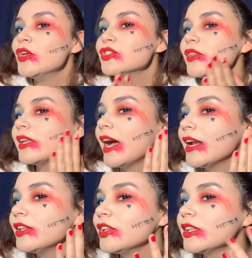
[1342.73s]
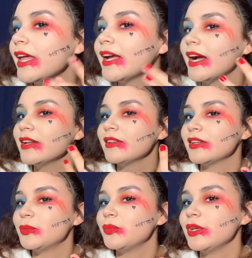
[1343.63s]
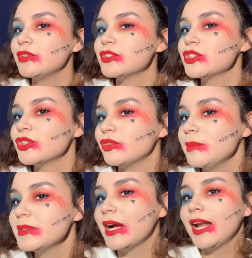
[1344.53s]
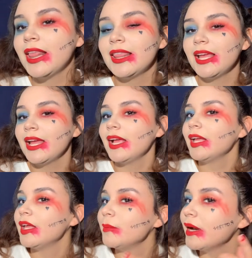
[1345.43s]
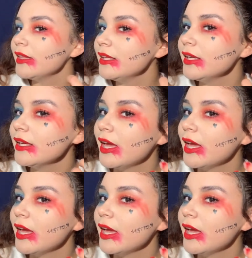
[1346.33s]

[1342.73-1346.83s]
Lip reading: So they kind of look like a weird script kind of thing. But I think